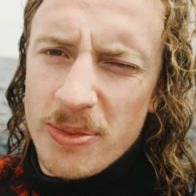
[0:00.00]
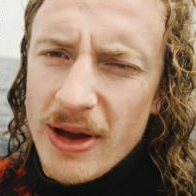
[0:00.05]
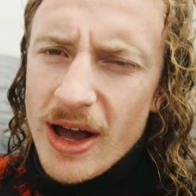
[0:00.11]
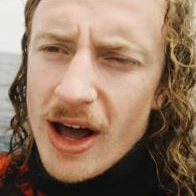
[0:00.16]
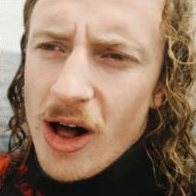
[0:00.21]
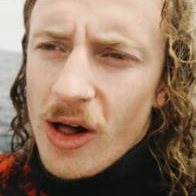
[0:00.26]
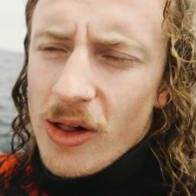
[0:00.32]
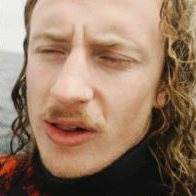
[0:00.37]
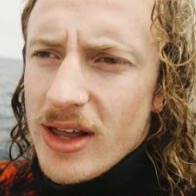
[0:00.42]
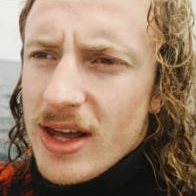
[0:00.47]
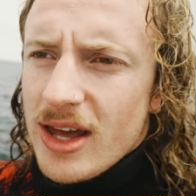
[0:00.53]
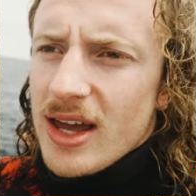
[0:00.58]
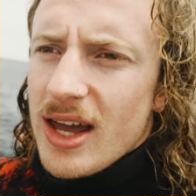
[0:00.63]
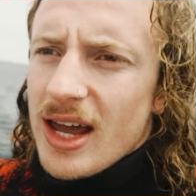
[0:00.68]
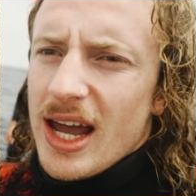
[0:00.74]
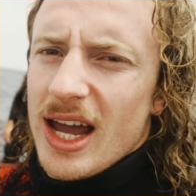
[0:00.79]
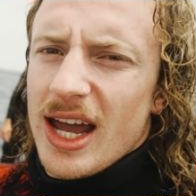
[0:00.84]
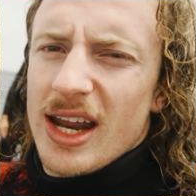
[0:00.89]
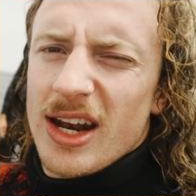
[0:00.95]
the bell,
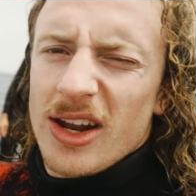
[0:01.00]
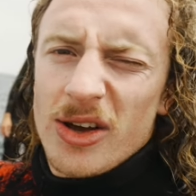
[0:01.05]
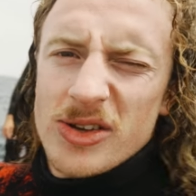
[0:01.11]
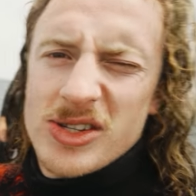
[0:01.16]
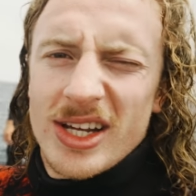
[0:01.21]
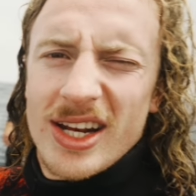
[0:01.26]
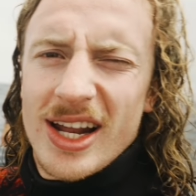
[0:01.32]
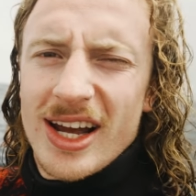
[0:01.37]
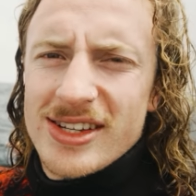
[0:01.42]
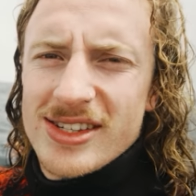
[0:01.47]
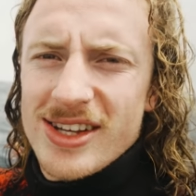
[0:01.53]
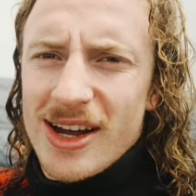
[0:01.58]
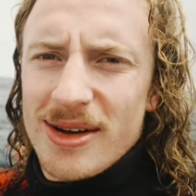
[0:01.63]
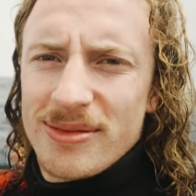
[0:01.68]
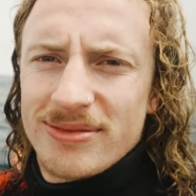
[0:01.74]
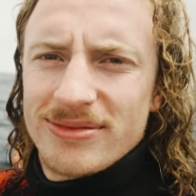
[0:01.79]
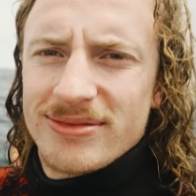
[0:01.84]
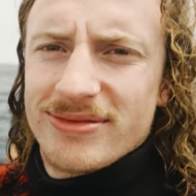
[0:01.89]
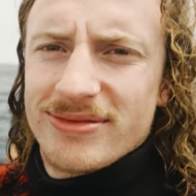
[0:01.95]
and I'll see you next time.